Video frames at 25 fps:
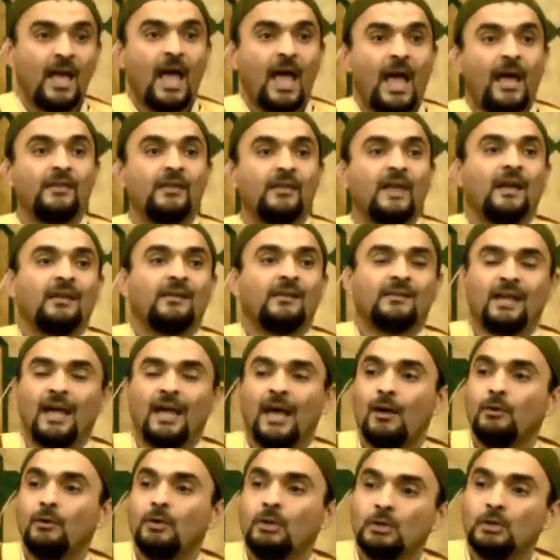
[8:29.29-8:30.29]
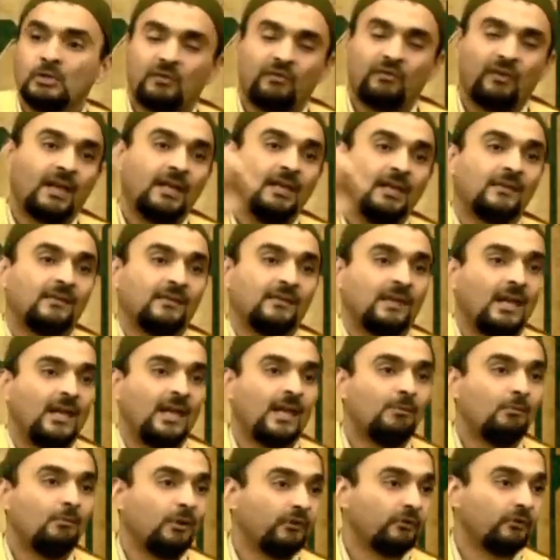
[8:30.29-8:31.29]
and that's how Yusuf alayhi
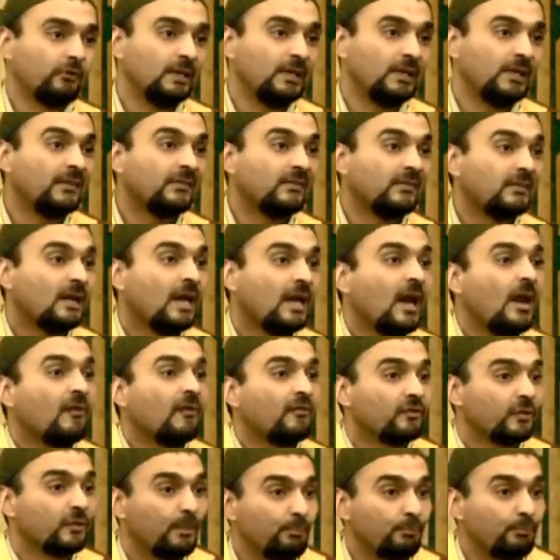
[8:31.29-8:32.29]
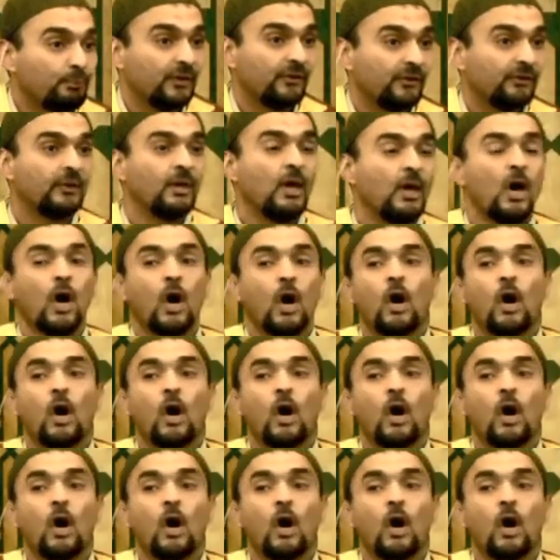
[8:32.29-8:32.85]
salam was released from prison.